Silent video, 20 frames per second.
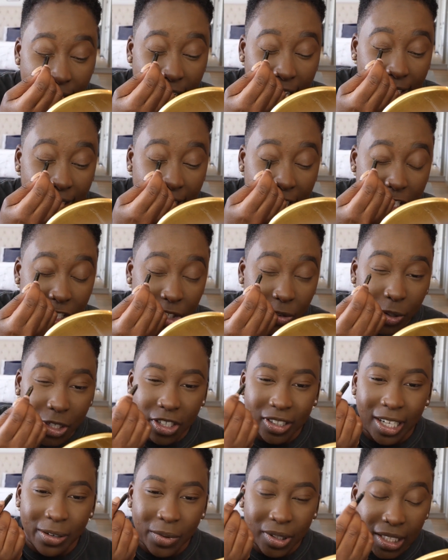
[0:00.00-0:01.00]
In case you're
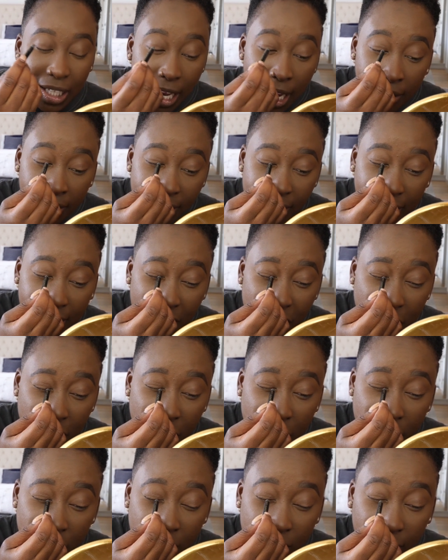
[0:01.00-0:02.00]
wondering, like, what the hell is that
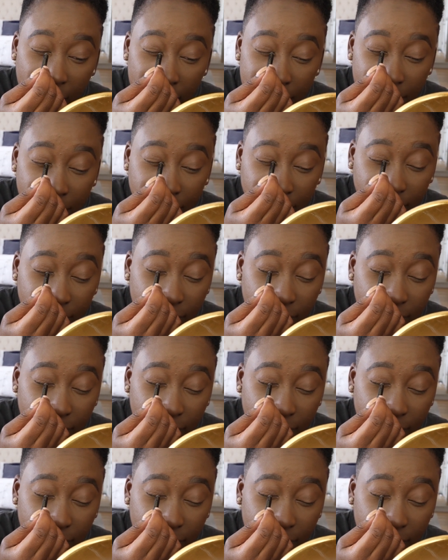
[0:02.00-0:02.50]
she's using?